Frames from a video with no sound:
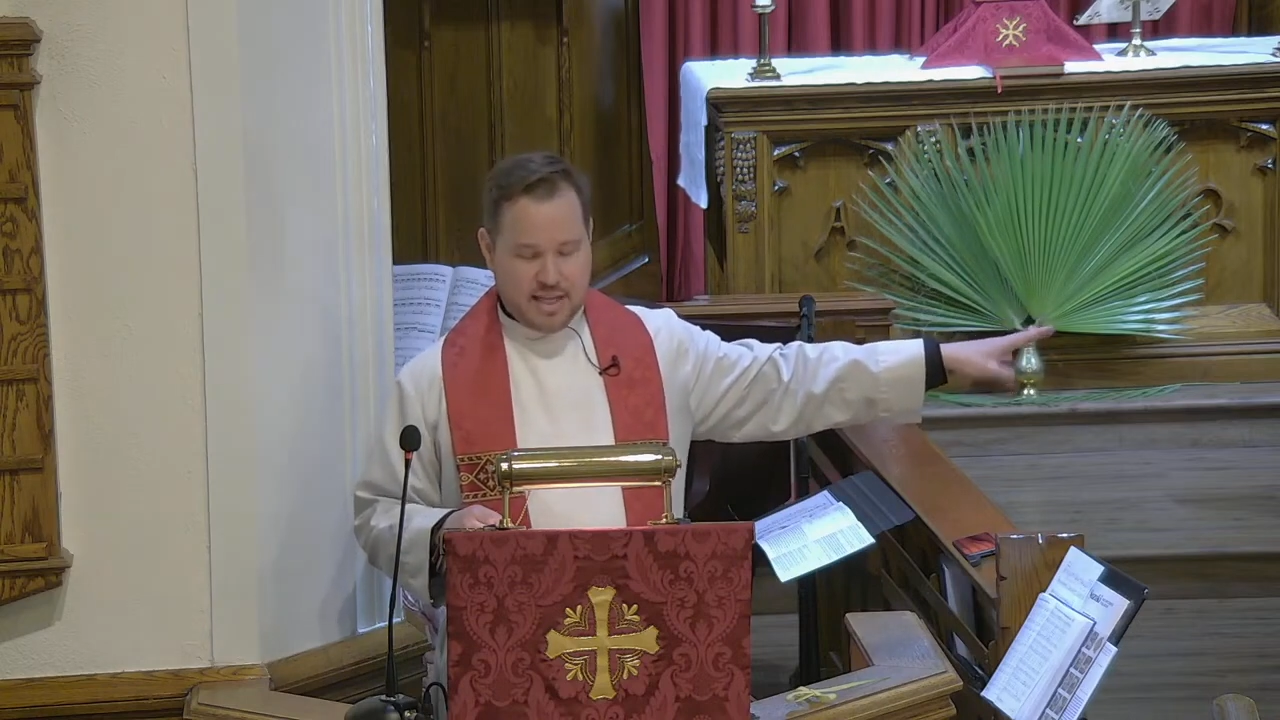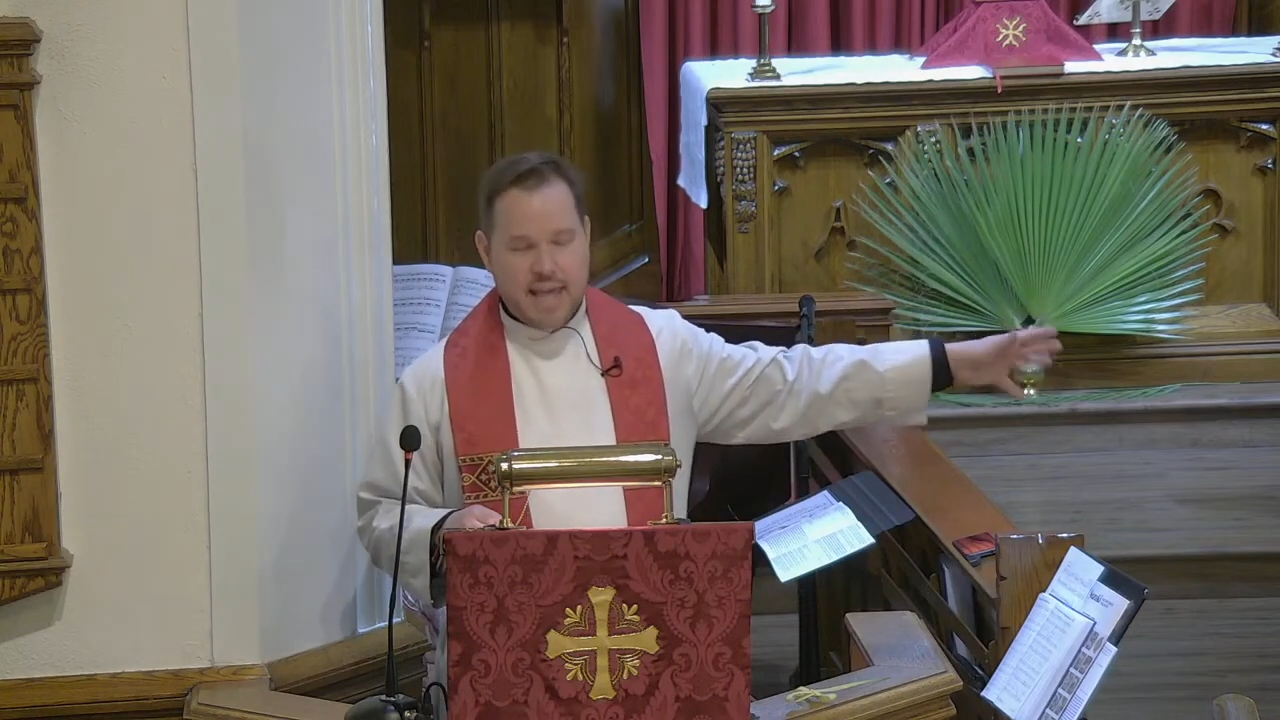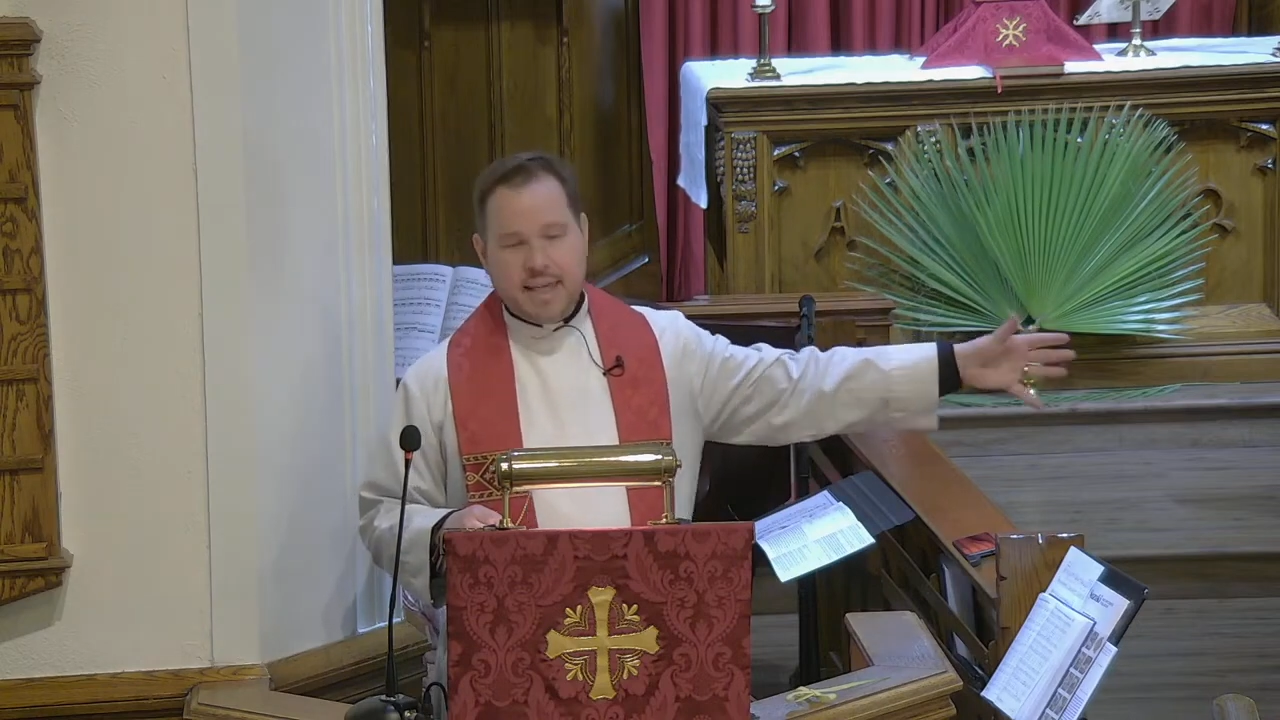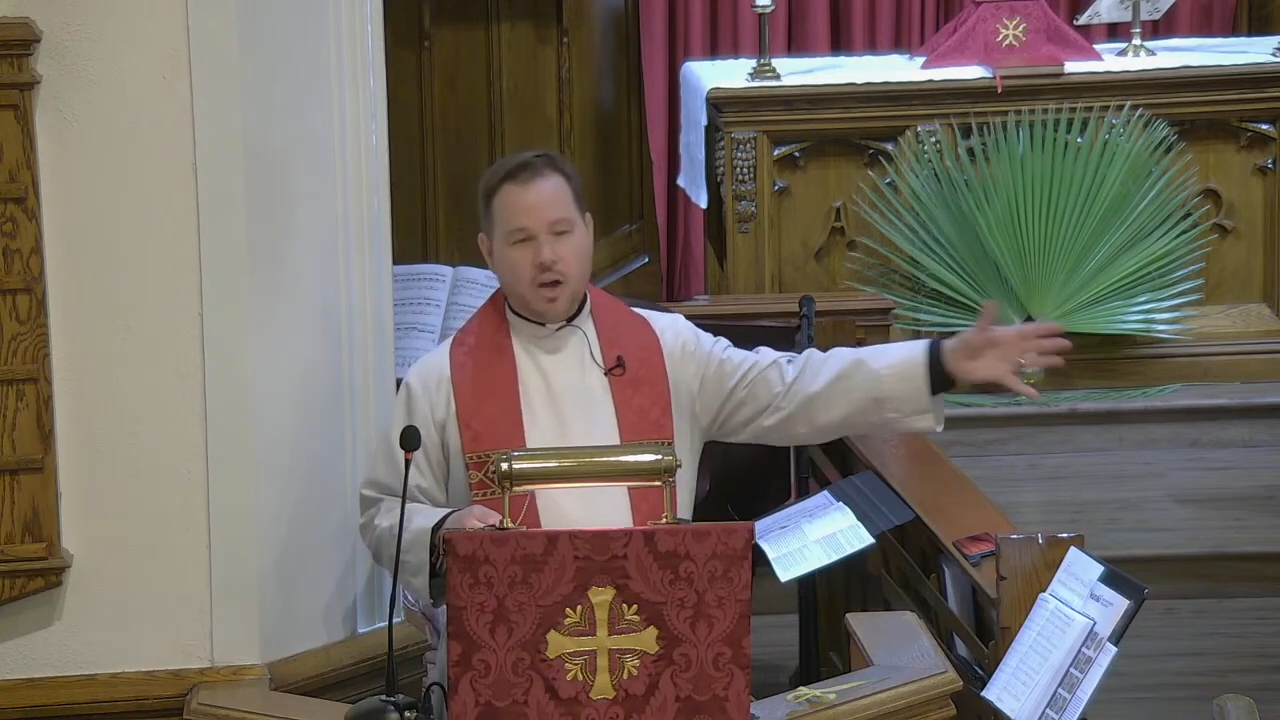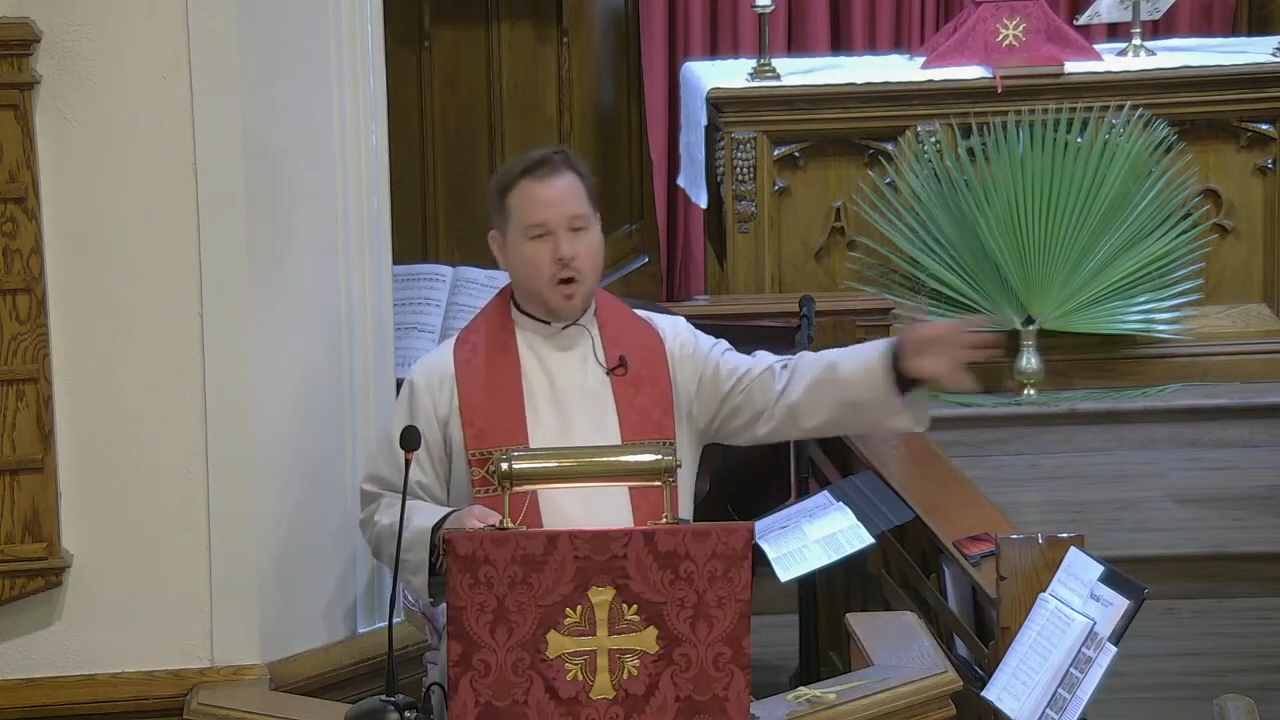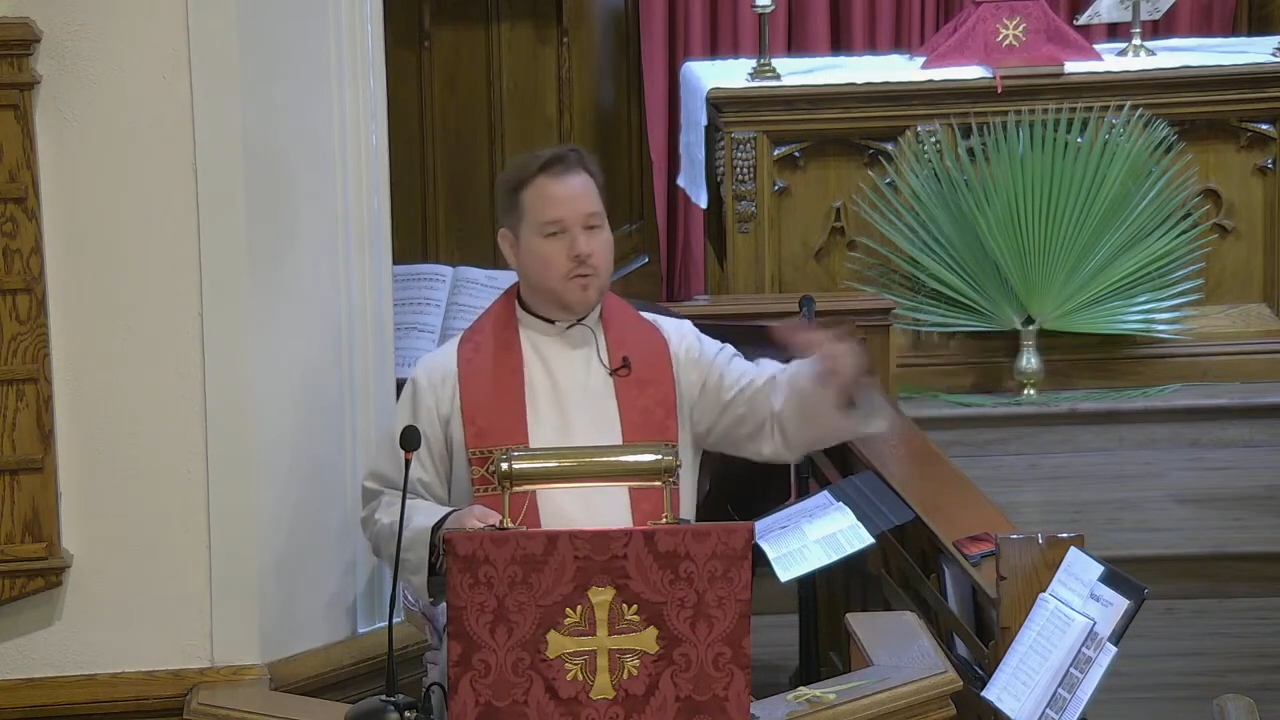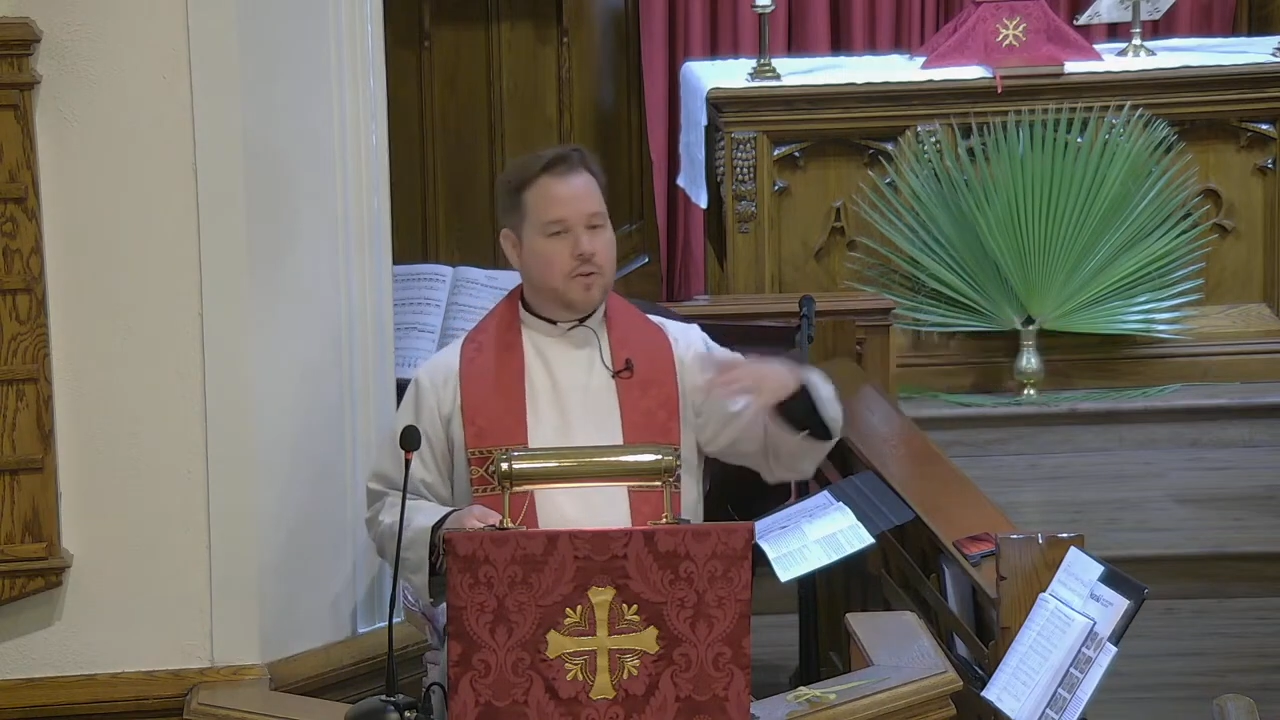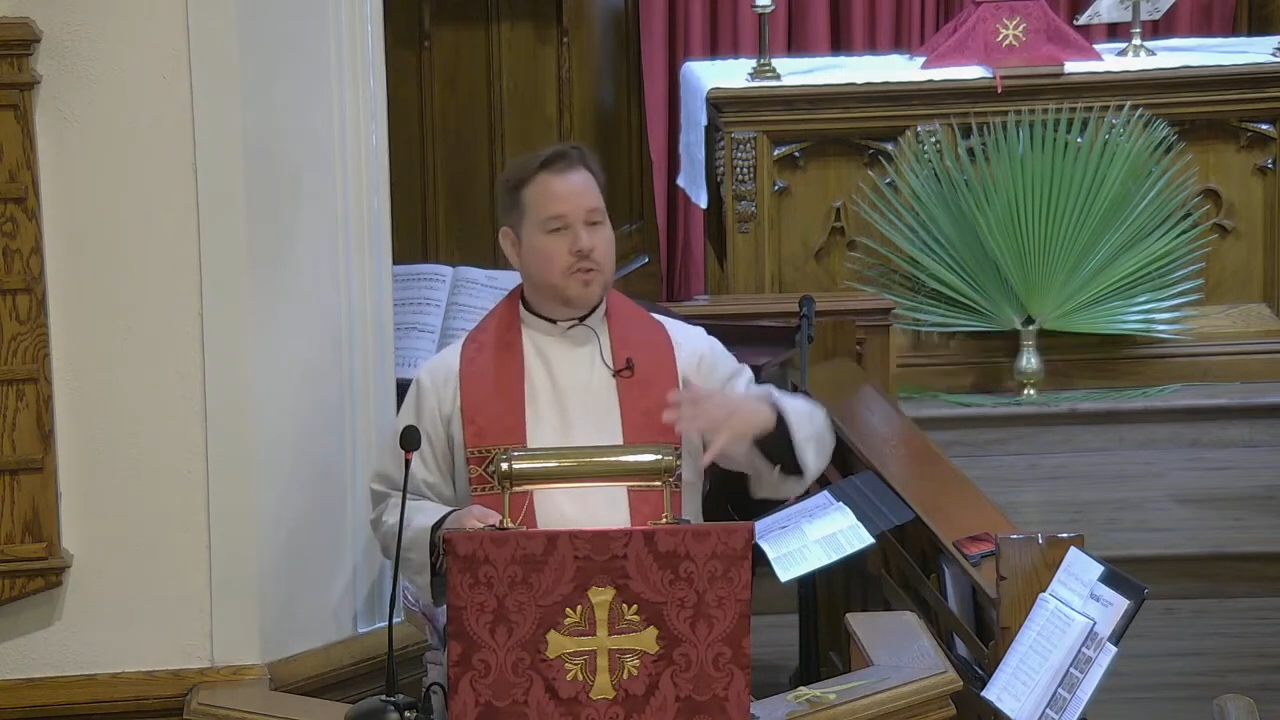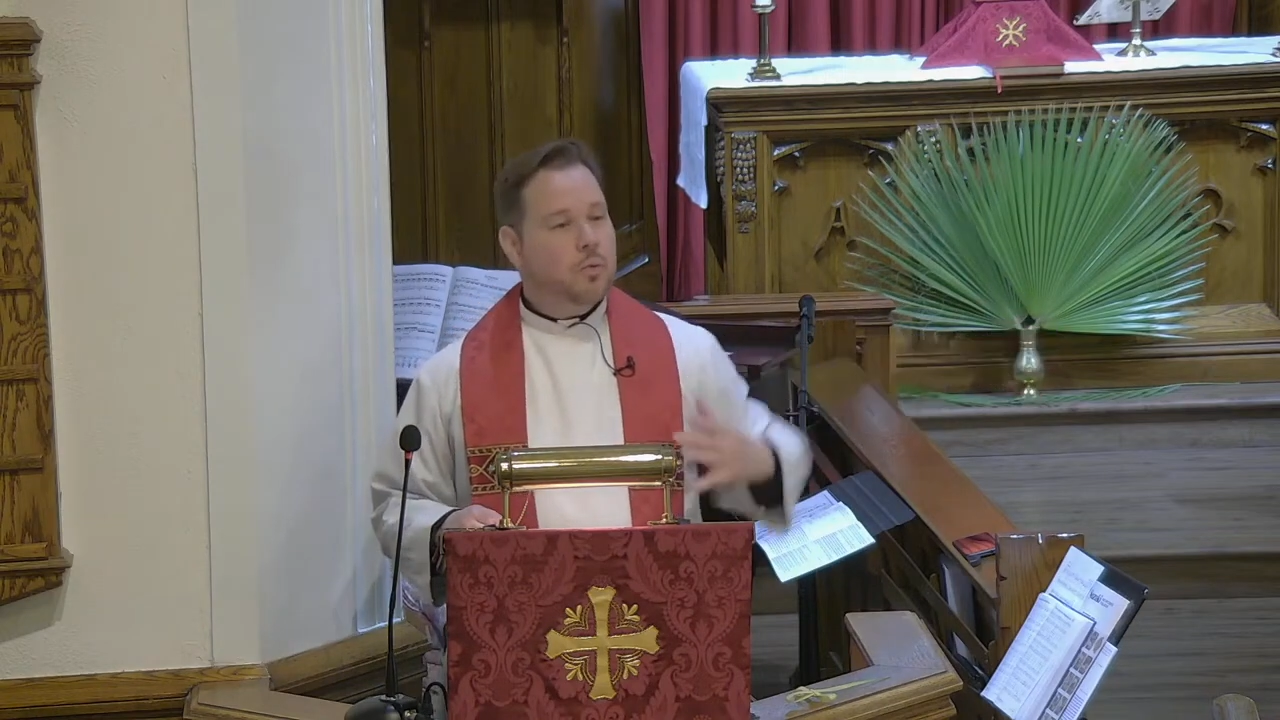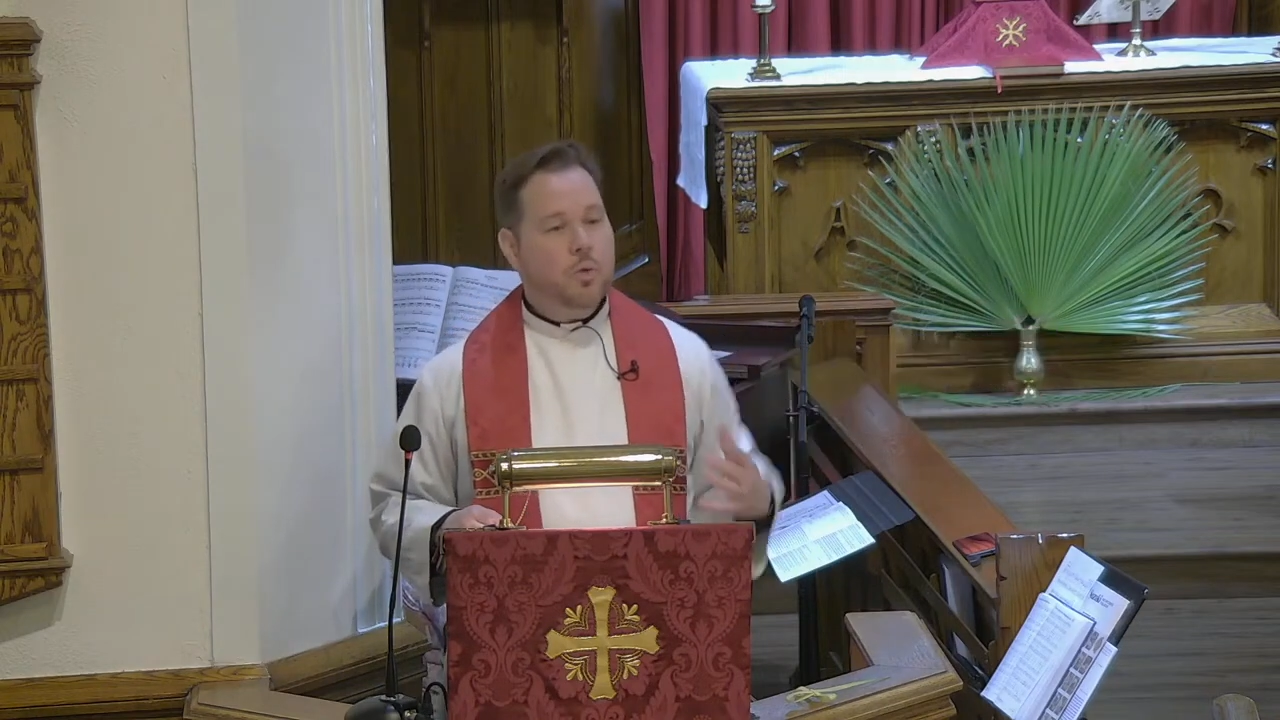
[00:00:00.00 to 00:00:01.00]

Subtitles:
taking over the